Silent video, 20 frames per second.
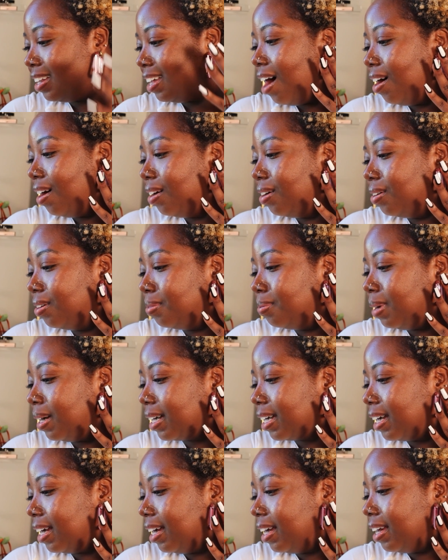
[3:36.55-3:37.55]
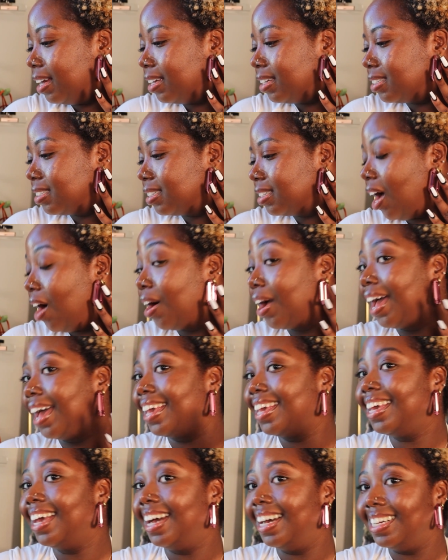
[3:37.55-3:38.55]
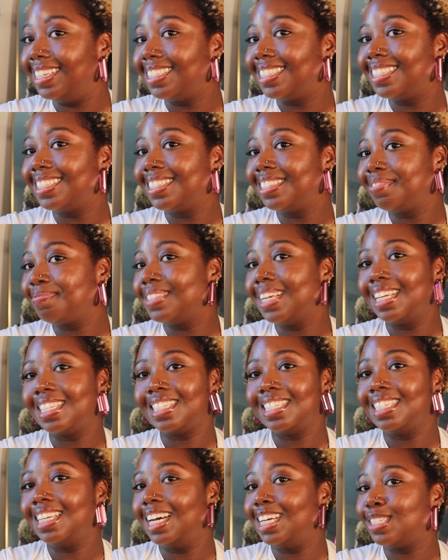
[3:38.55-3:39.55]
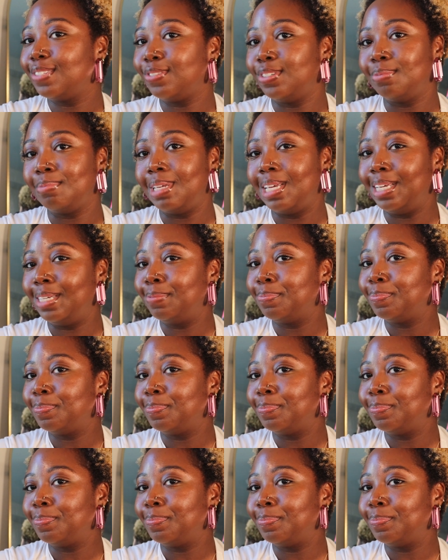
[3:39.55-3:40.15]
Oh my gosh. Okay, yes. It's a yes for me.